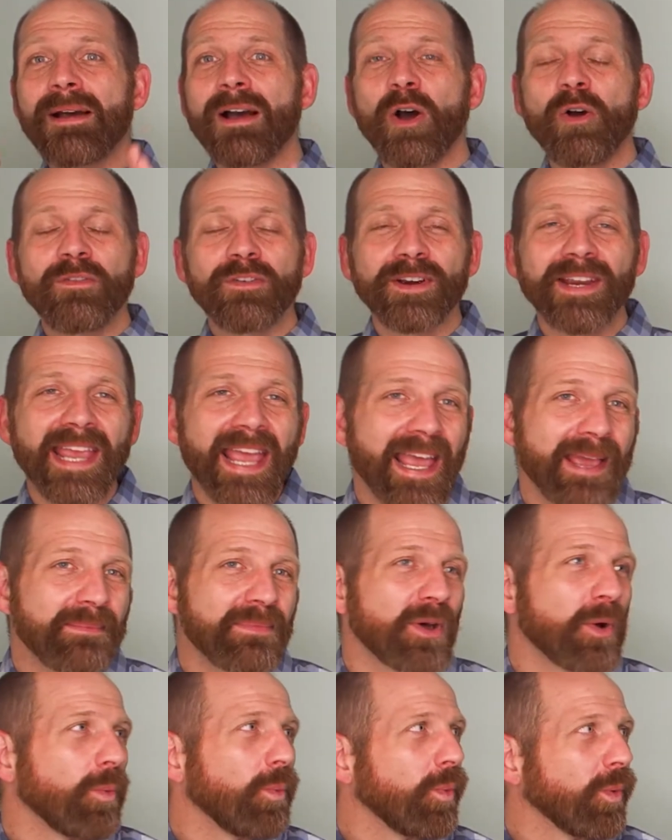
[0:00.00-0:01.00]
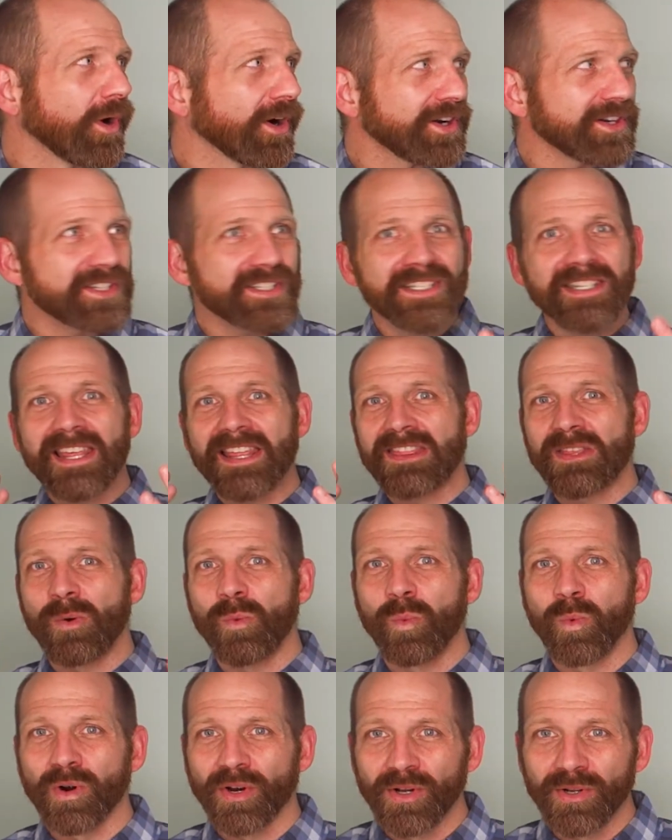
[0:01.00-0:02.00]
overcame the worst that the
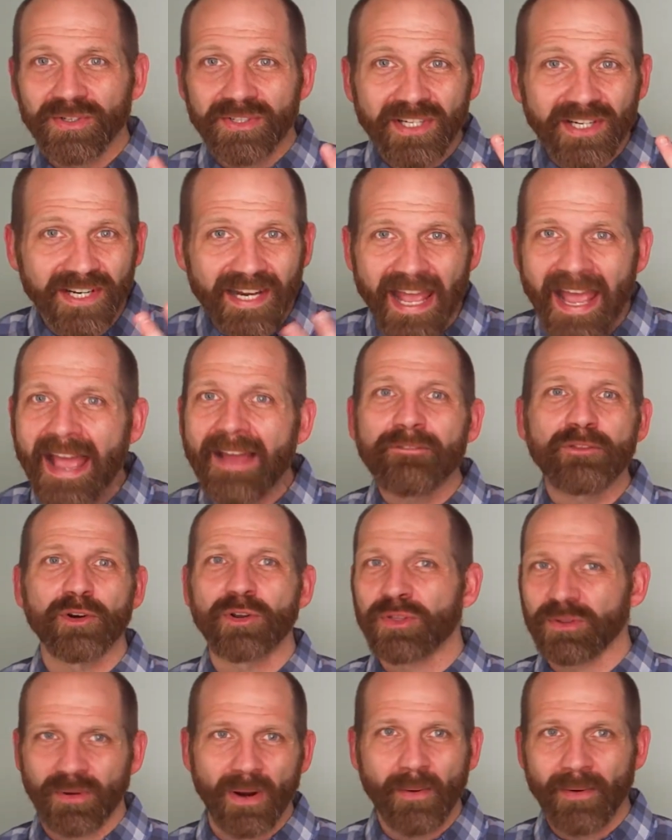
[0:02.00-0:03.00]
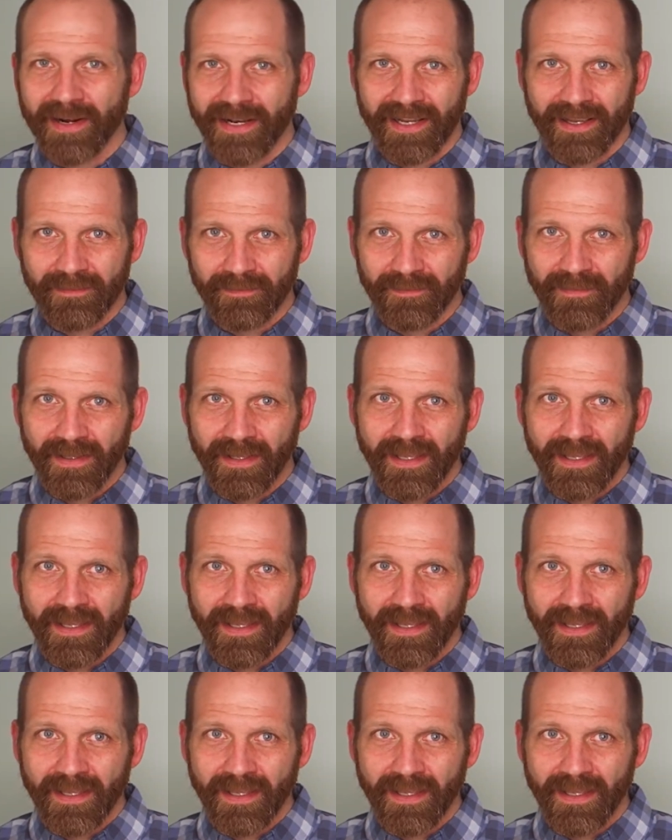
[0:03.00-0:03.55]
world could ever throw at him.